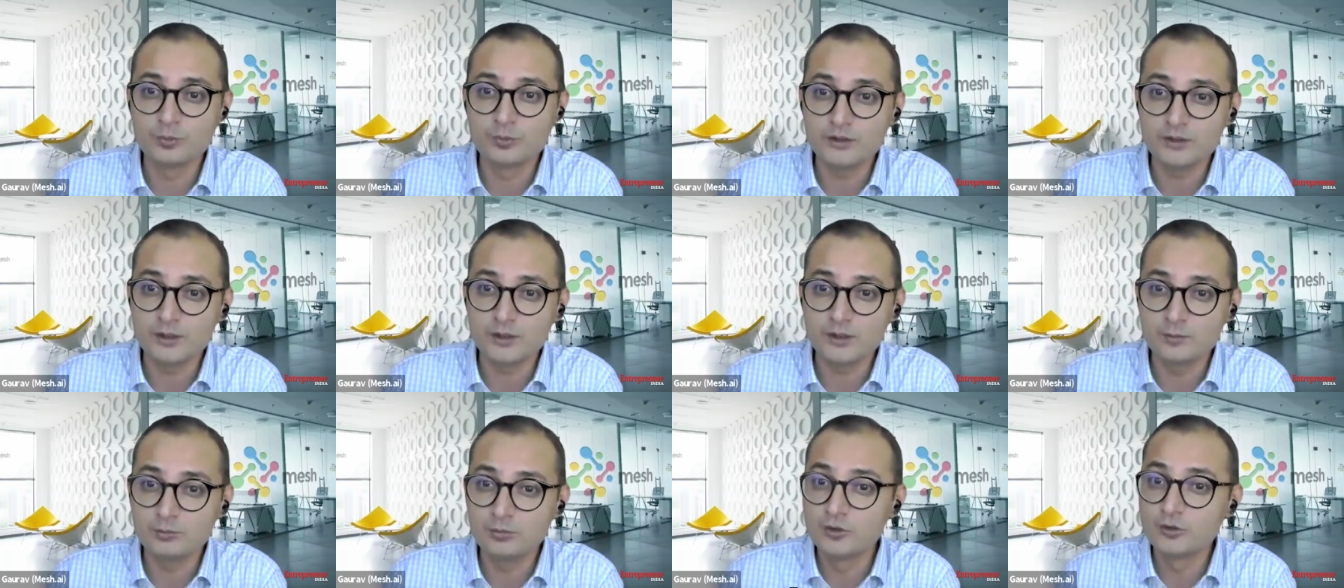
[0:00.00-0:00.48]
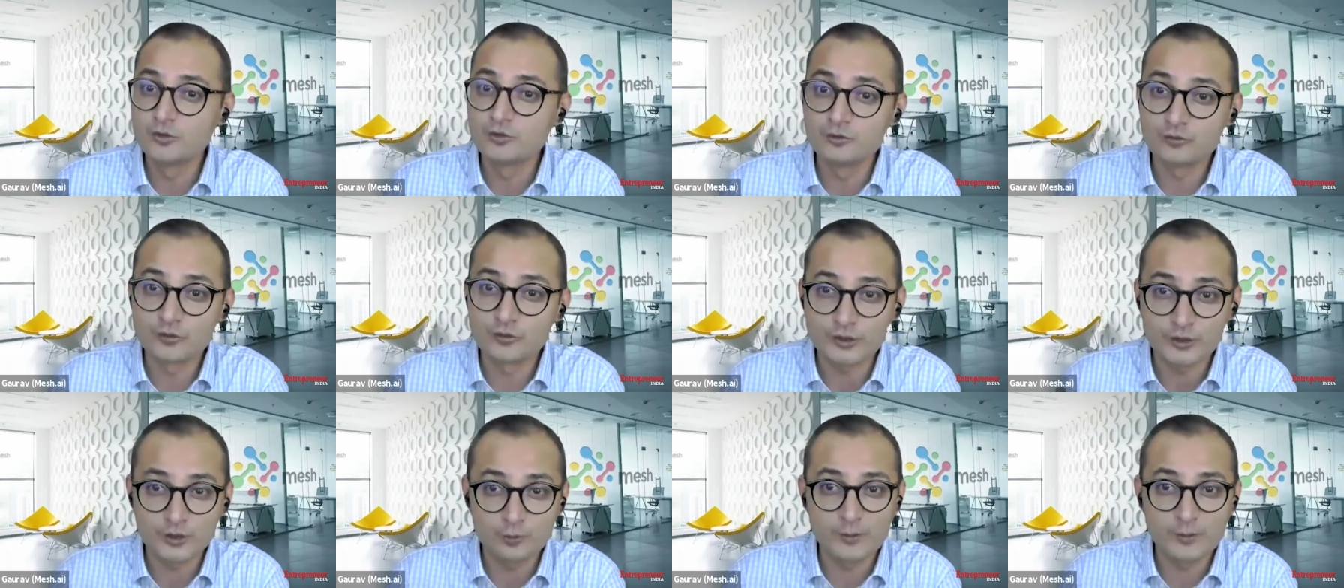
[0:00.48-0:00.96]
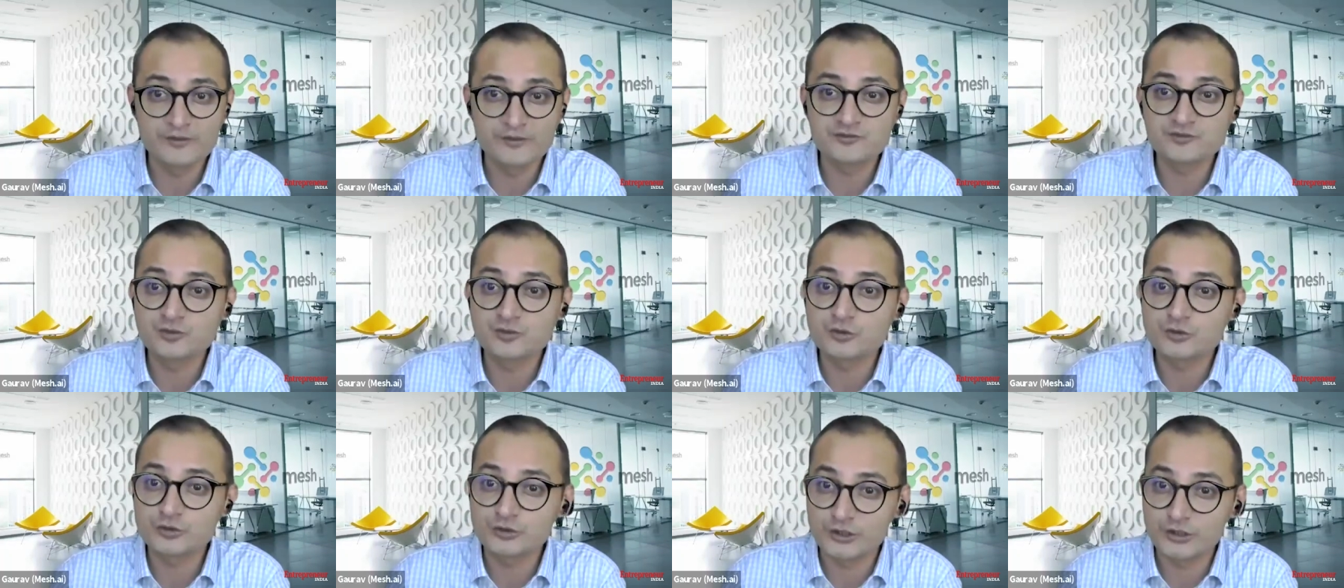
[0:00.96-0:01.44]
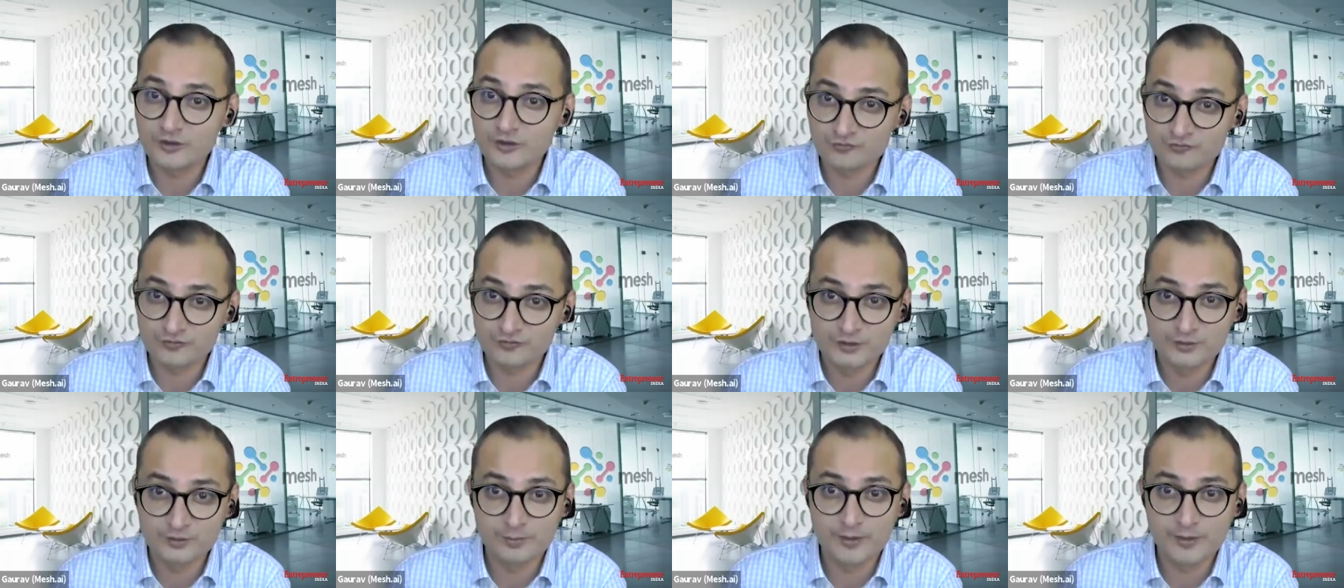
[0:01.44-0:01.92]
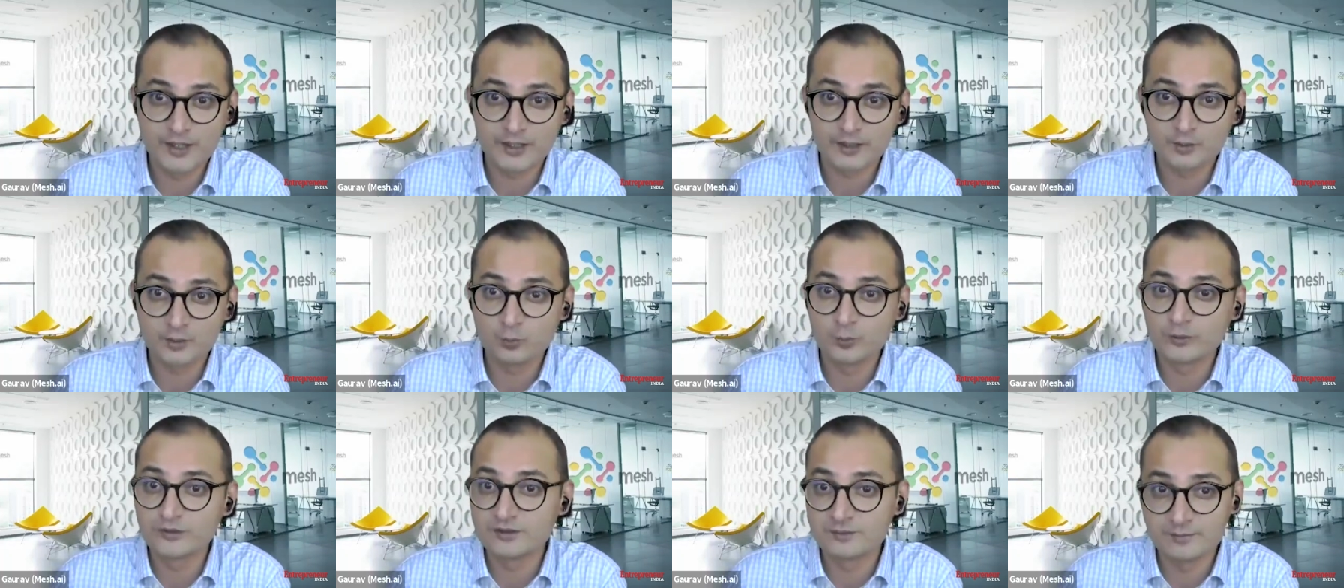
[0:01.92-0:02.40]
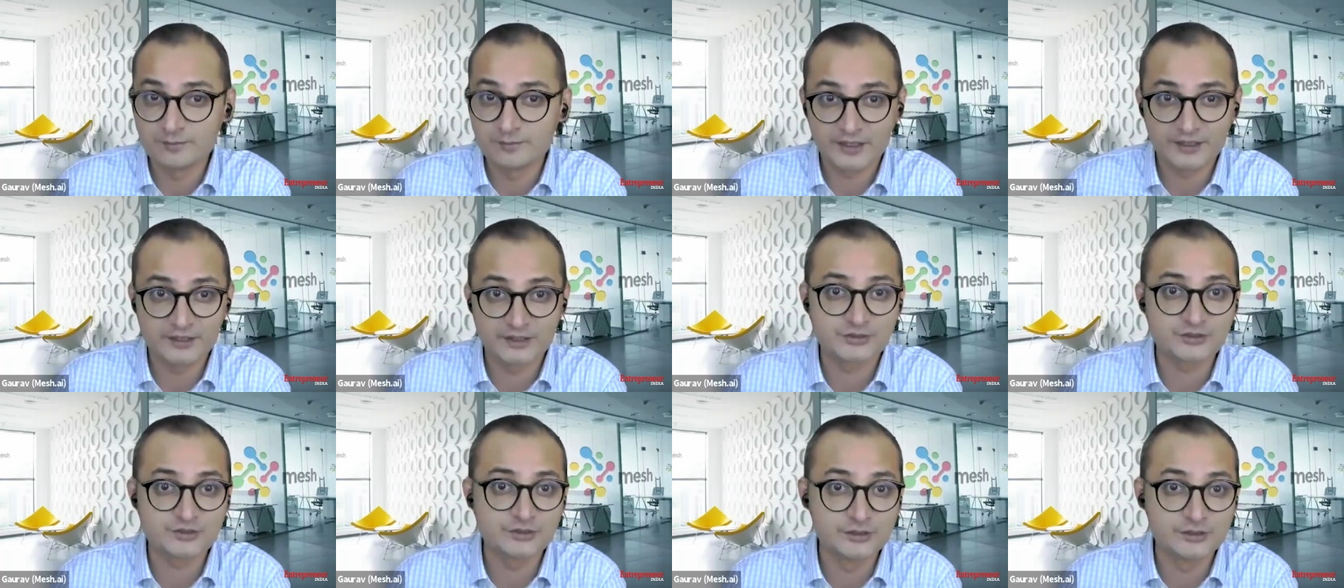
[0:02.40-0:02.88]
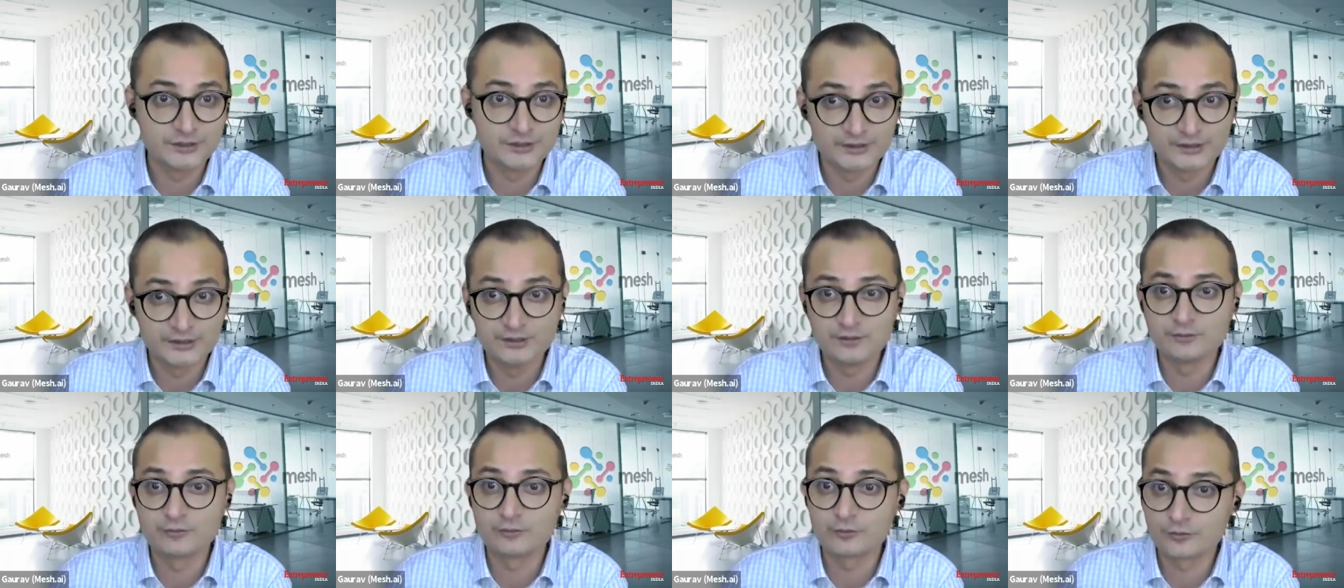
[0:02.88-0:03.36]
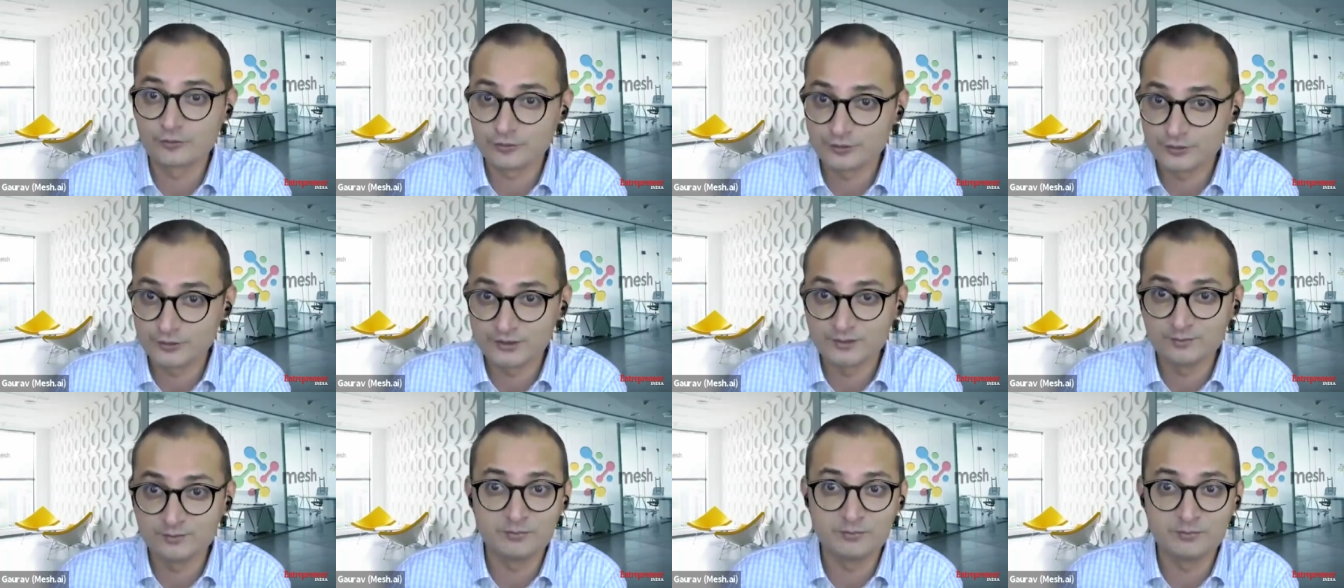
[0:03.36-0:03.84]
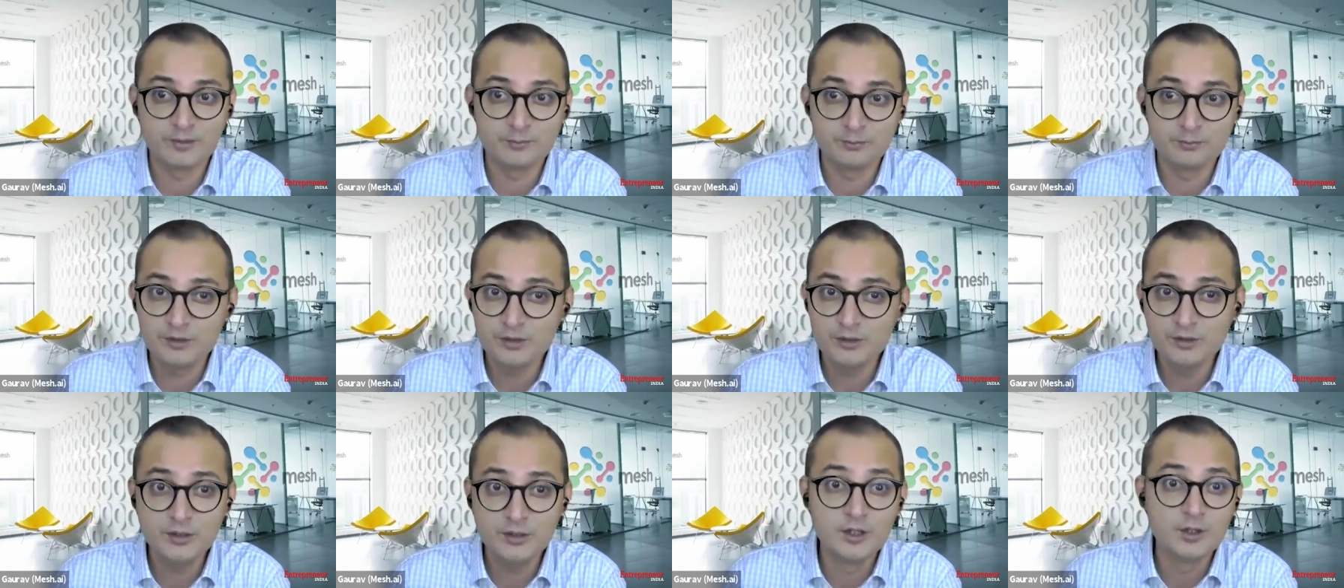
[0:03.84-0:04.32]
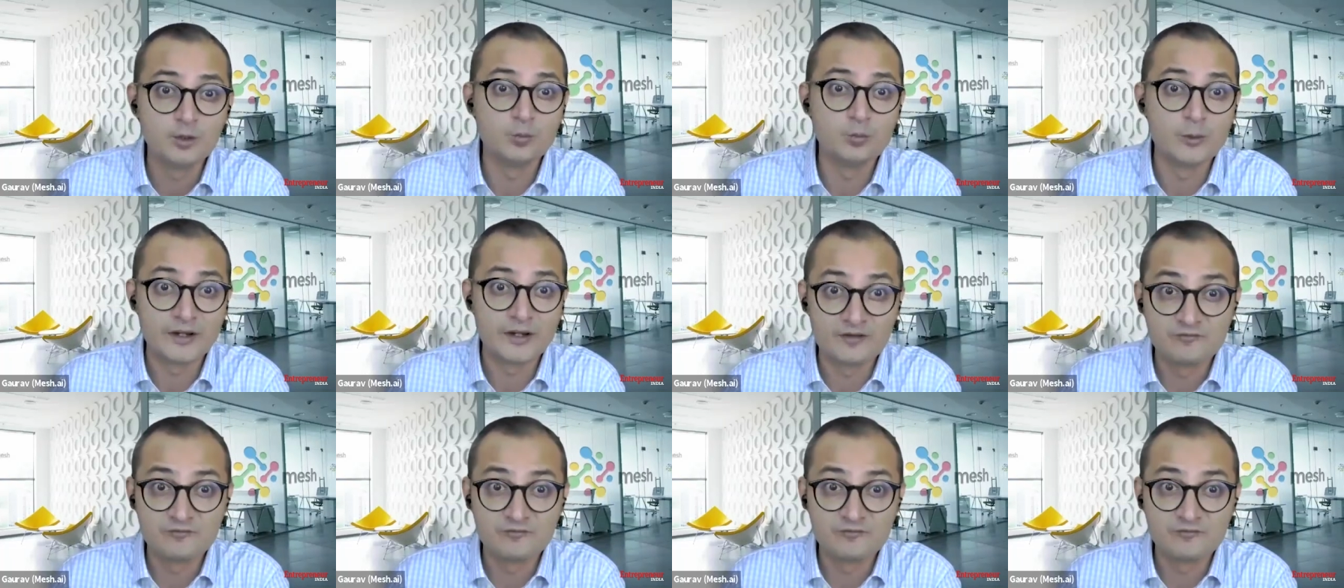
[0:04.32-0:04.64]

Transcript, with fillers: you know be able to request or share feedback with a manager a leader or a team member